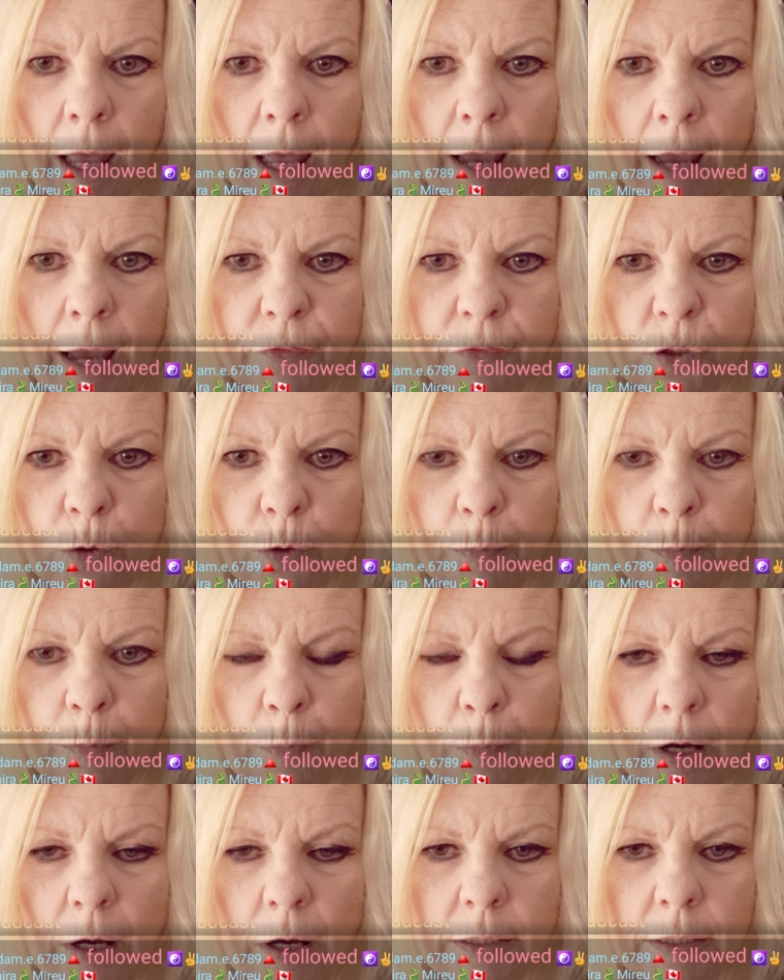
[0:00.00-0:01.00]
little box
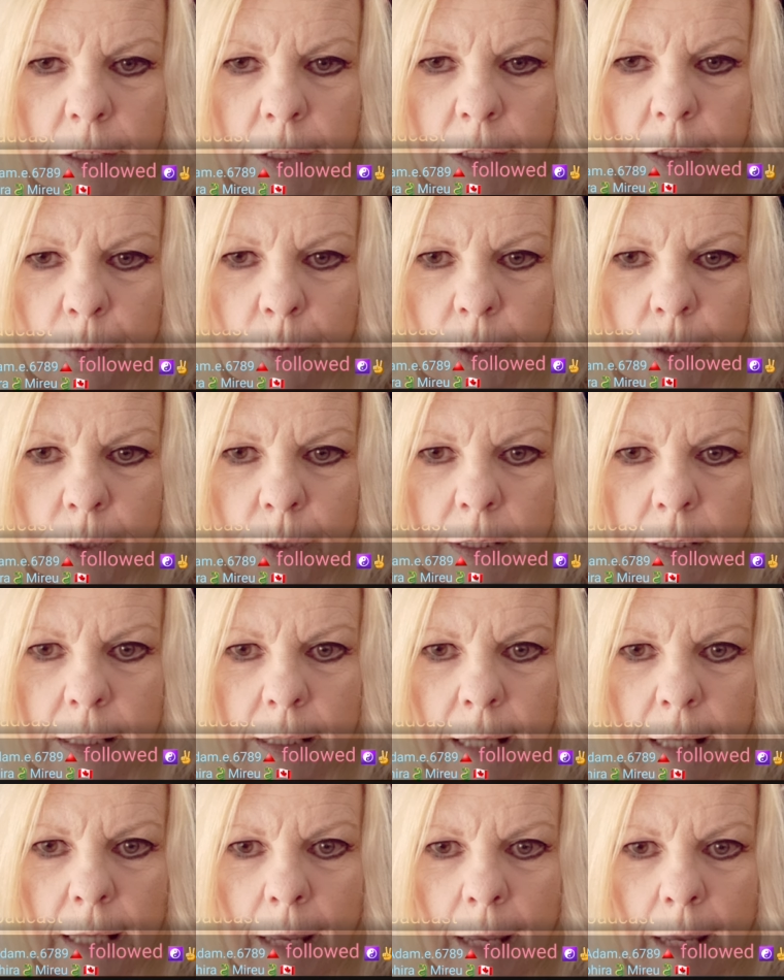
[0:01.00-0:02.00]
here where it says
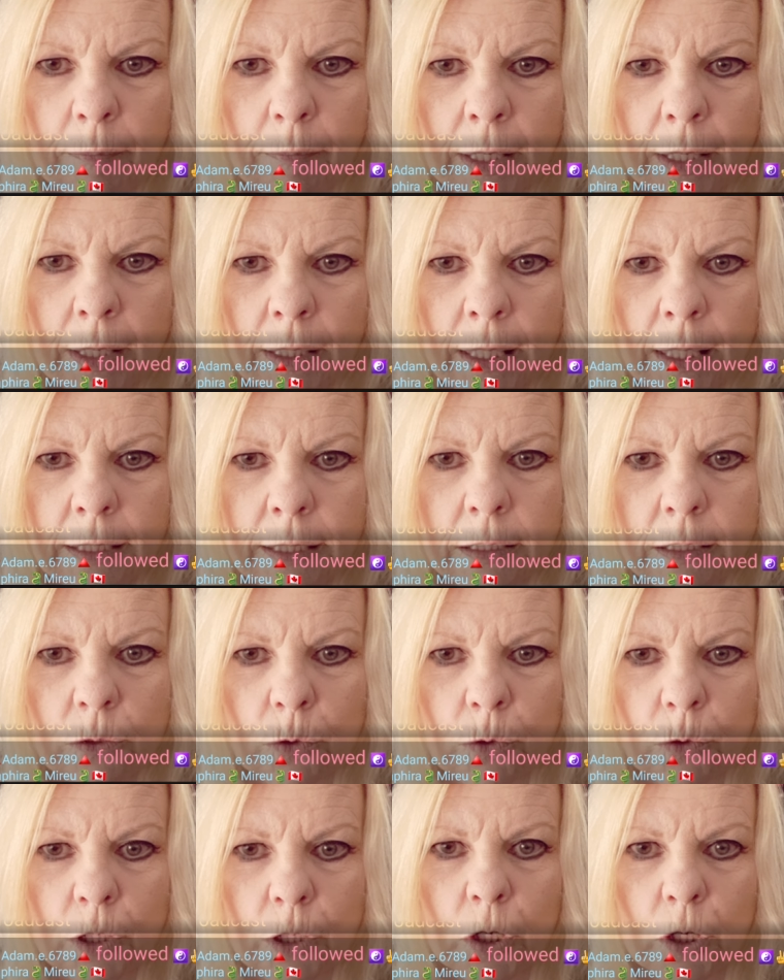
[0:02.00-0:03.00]
admin list. You
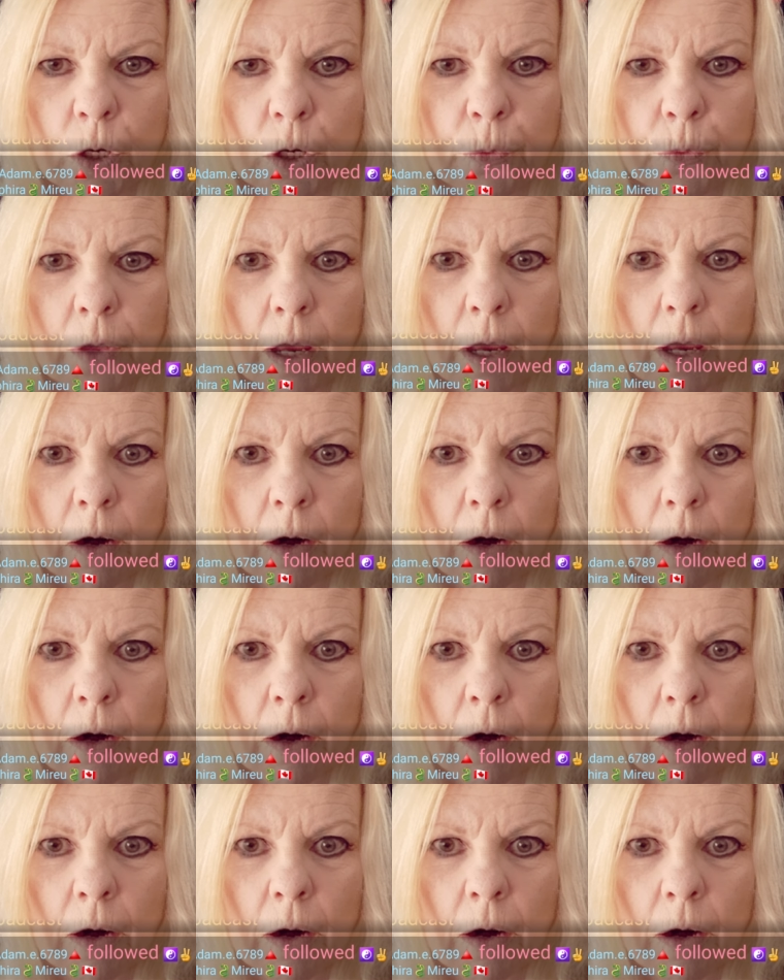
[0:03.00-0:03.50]
there,